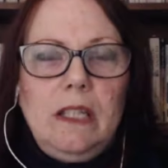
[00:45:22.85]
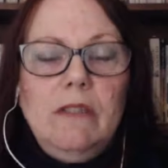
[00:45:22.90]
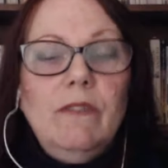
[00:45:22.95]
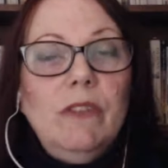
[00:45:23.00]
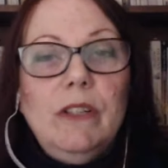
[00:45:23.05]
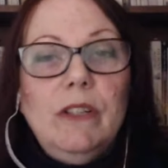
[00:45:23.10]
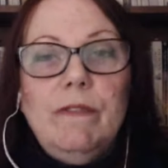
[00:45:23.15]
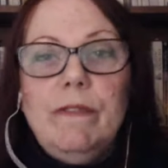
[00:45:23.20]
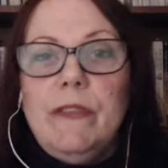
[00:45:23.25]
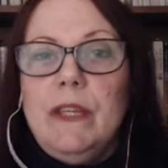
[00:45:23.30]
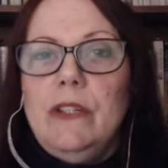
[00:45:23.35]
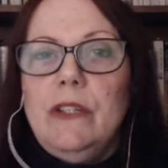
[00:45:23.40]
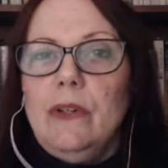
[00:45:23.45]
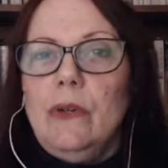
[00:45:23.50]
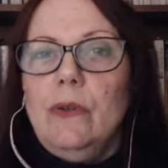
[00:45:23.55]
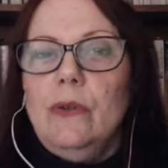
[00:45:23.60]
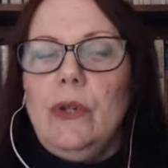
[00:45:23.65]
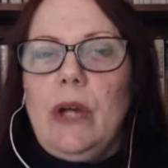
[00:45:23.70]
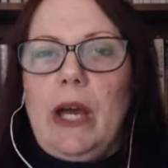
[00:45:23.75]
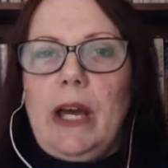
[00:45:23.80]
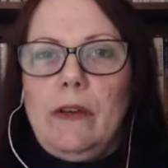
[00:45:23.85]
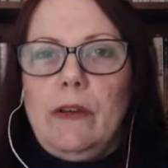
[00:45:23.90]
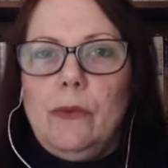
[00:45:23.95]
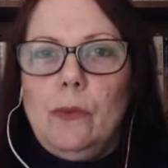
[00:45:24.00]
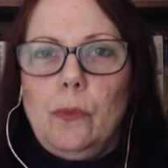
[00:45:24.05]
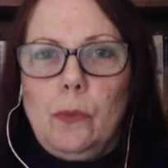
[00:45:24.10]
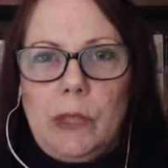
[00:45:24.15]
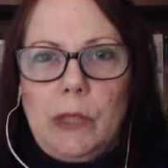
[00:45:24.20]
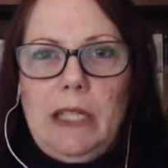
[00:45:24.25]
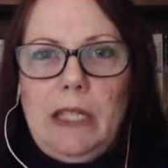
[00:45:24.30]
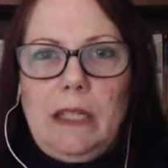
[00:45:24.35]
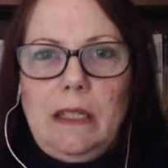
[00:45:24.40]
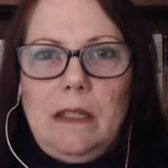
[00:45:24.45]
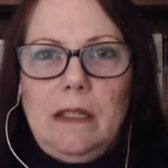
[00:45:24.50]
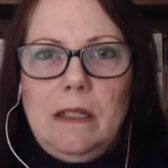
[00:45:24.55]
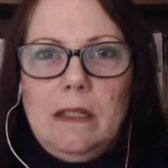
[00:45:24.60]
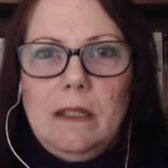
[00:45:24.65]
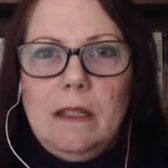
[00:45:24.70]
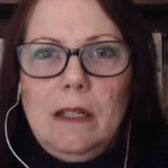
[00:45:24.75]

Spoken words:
Even if they don't know how to read